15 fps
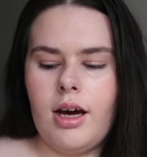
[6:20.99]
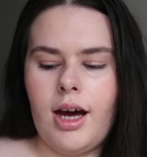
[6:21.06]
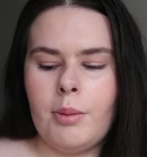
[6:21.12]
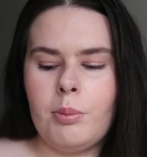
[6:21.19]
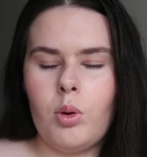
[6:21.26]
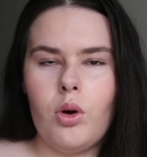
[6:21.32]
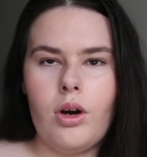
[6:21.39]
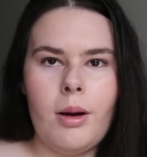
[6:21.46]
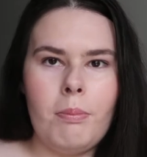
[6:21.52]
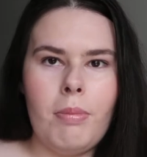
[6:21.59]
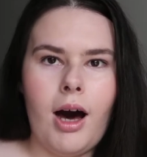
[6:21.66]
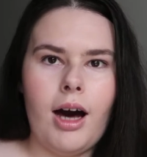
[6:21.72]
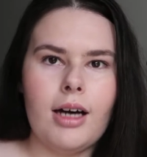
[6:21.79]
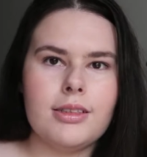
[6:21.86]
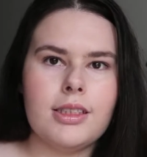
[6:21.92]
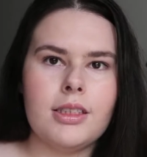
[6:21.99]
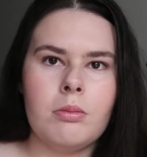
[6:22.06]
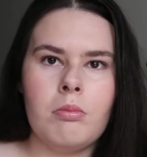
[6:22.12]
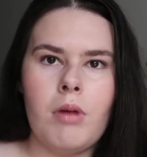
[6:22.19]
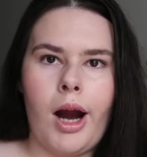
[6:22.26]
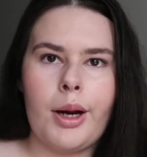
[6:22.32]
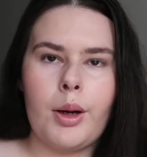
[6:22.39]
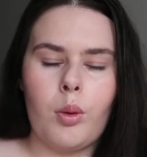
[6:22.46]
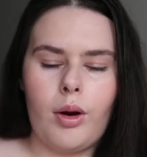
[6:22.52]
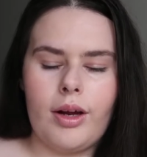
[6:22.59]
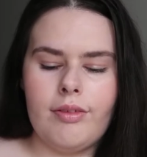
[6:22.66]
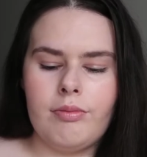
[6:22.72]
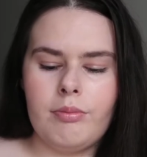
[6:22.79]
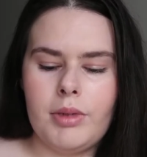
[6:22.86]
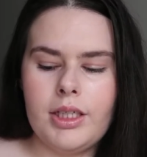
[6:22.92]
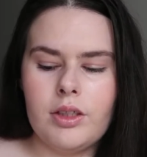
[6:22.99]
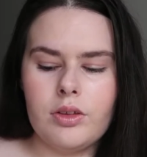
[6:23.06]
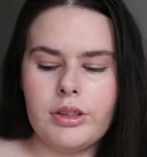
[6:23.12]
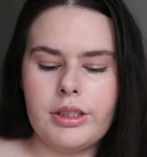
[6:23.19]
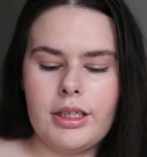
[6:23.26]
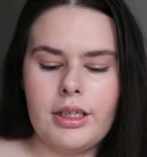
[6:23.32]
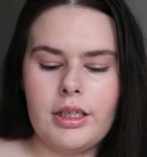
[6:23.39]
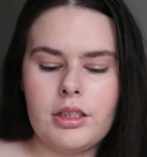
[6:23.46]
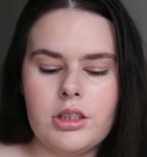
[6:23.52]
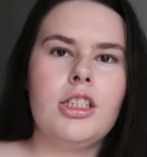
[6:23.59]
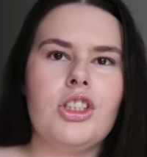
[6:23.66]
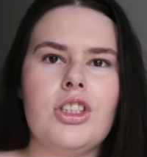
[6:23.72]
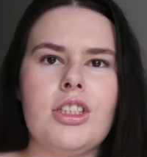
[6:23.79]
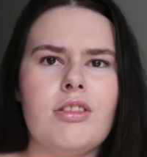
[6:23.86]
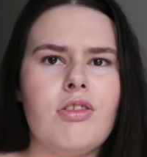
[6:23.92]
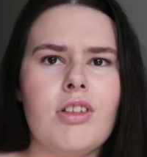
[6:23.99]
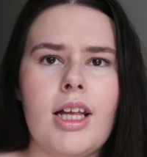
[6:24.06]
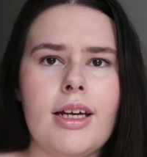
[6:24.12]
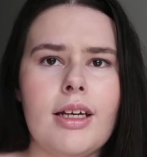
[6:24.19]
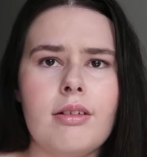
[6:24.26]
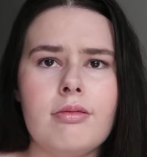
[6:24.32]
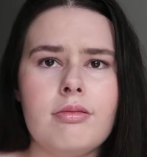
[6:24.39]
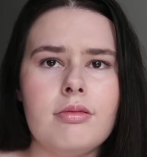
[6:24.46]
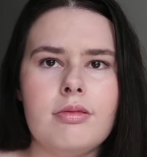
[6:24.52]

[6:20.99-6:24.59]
I bought a pasta microwave meal thing just for like